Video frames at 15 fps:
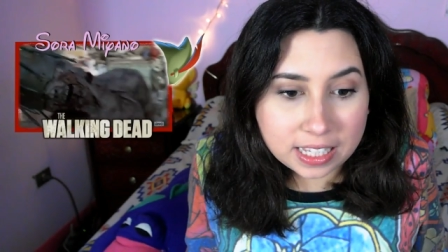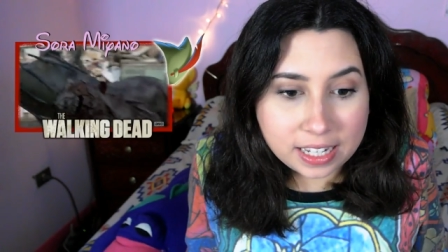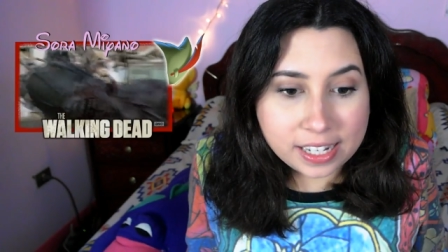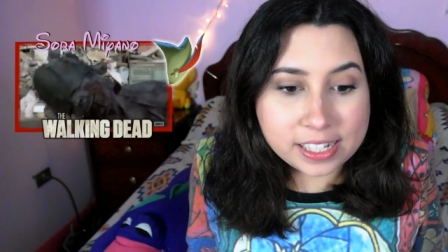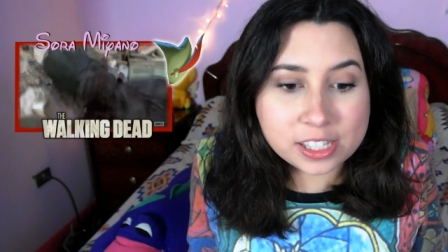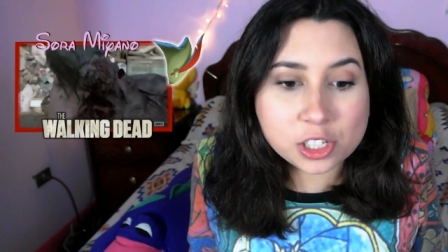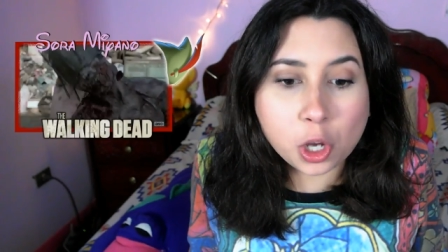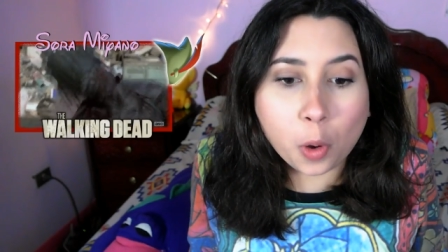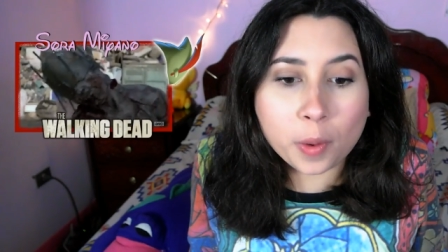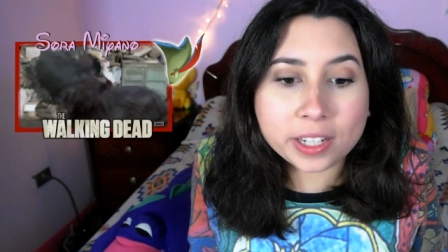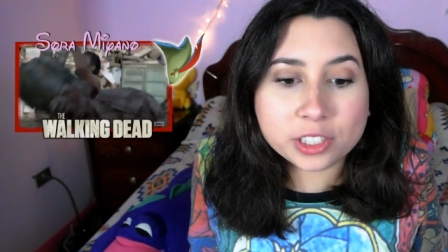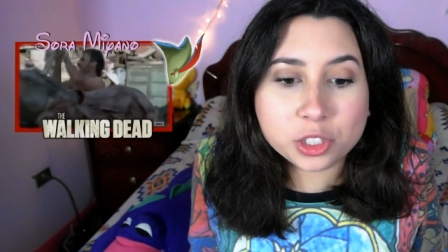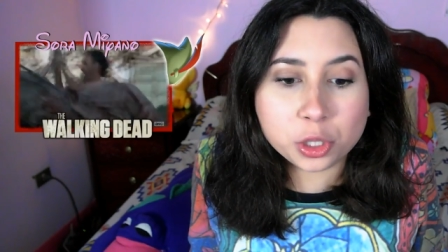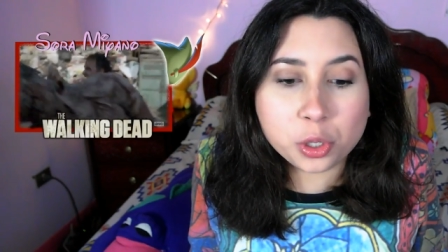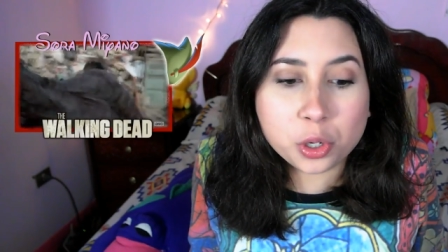It's going
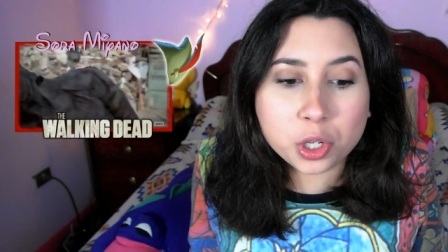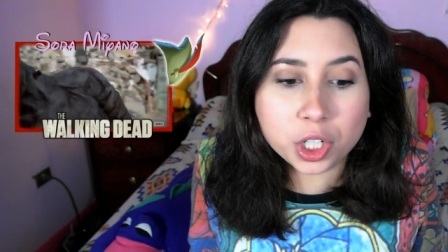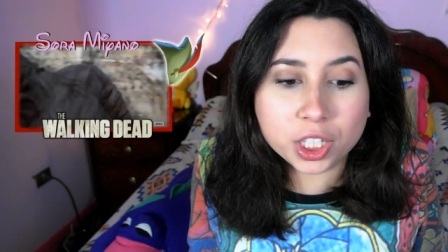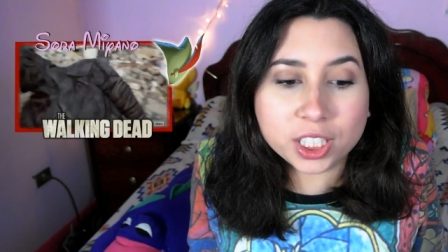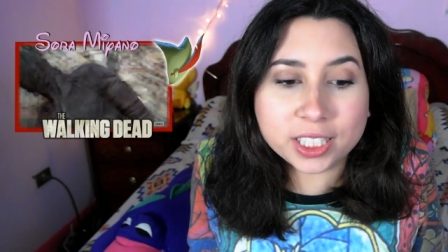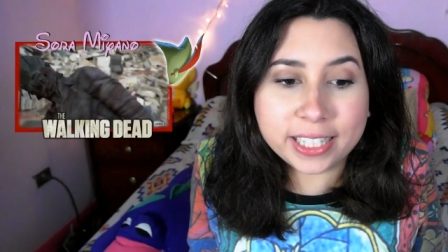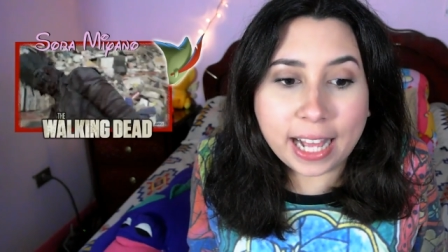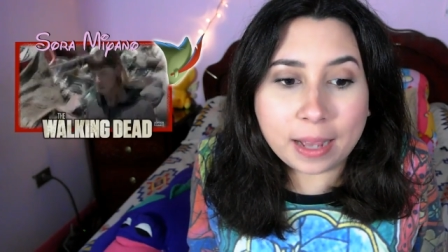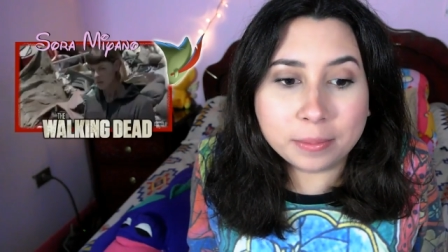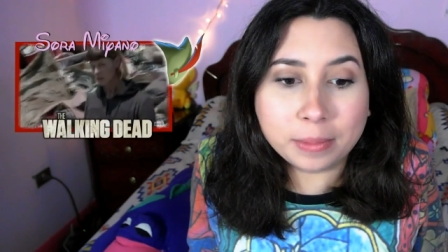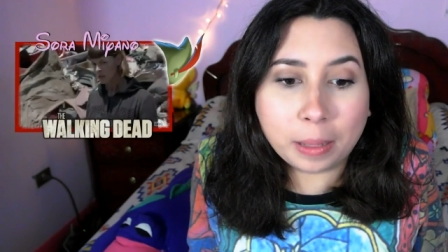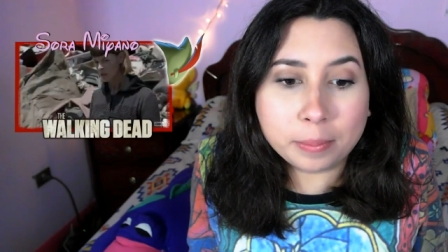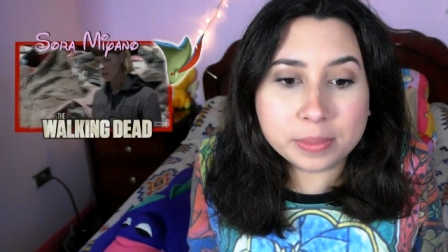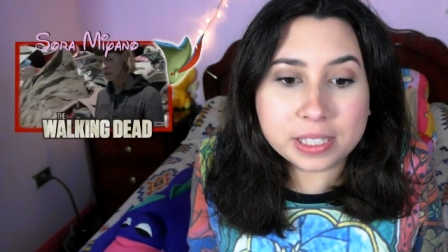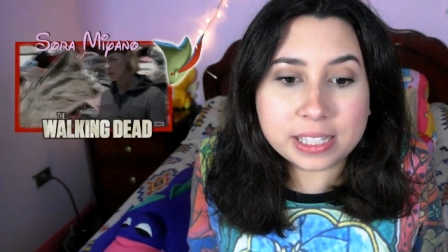too good, I'm, I'm